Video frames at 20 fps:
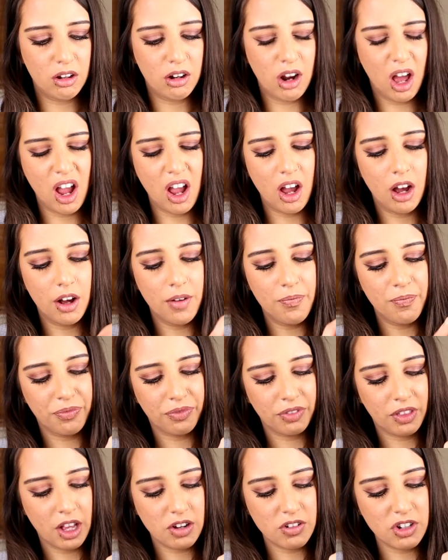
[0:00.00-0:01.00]
Like,
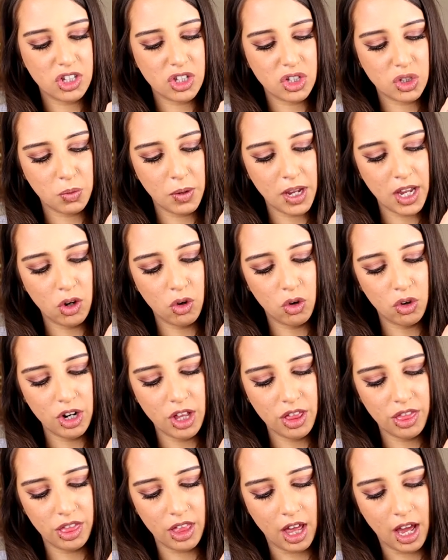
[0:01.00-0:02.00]
there is sweet corn
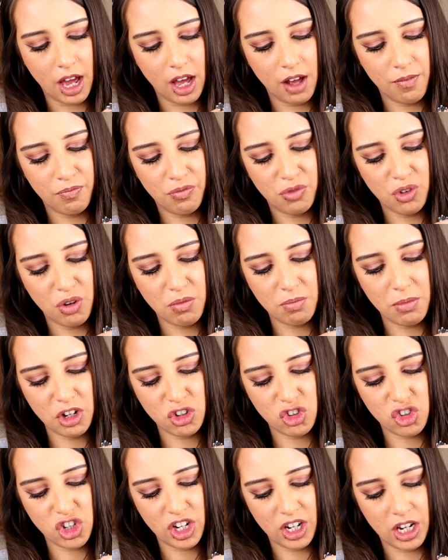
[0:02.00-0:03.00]
in there, not
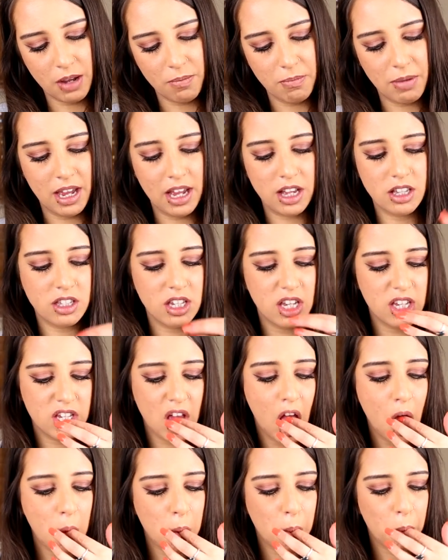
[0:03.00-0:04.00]
much chicken pieces